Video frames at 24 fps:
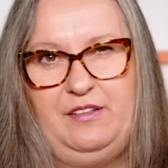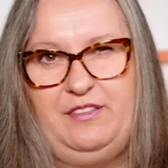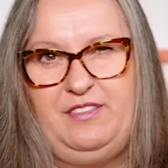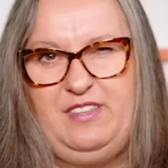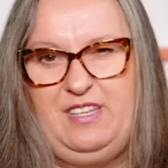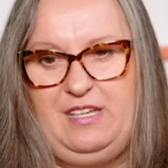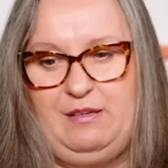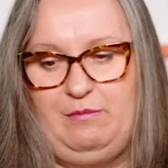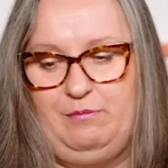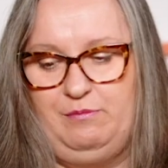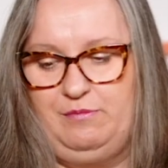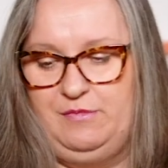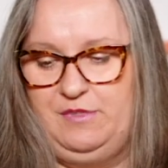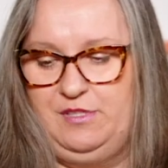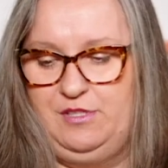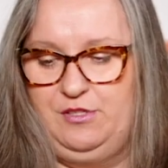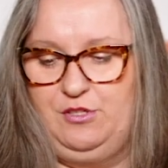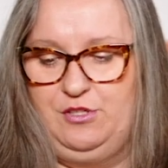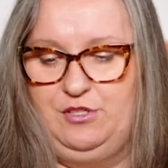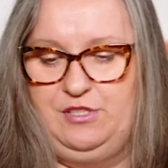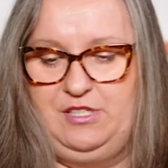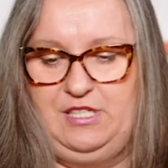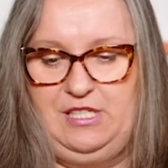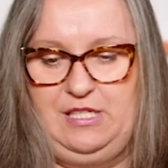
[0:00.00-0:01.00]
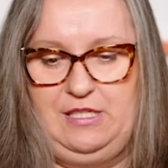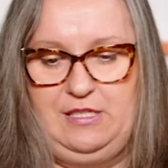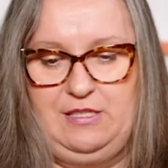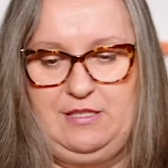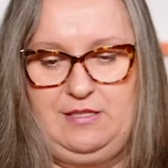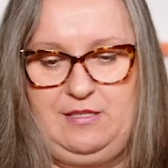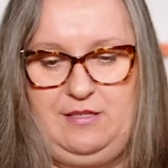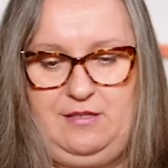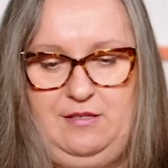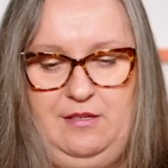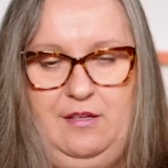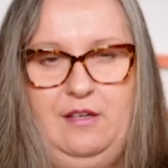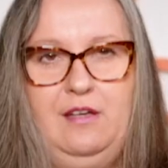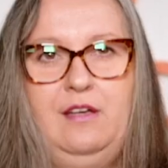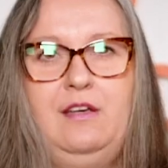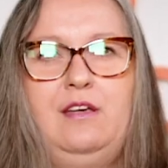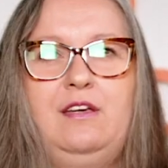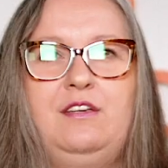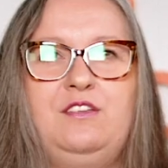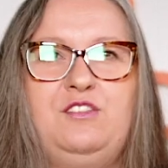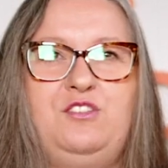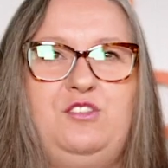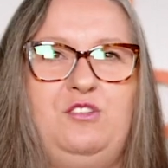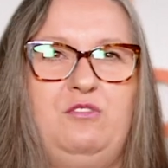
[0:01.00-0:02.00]
themed
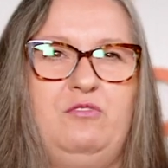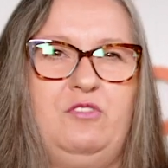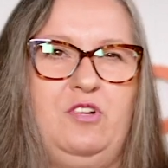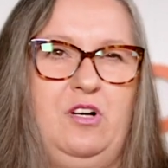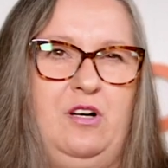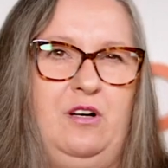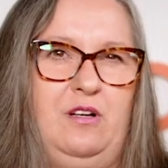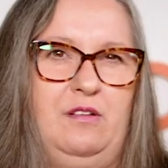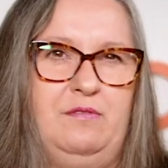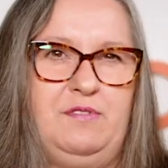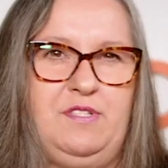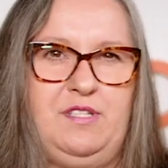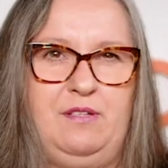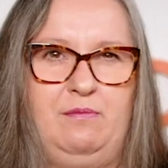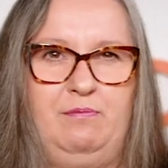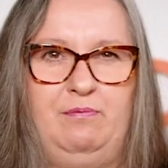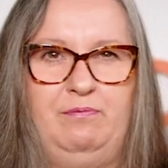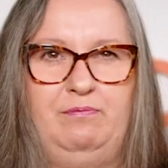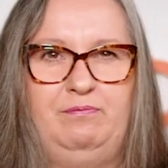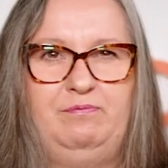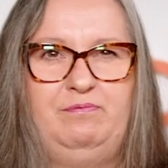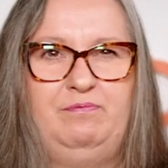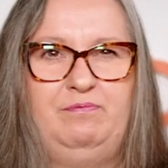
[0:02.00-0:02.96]
goodies. So you've got some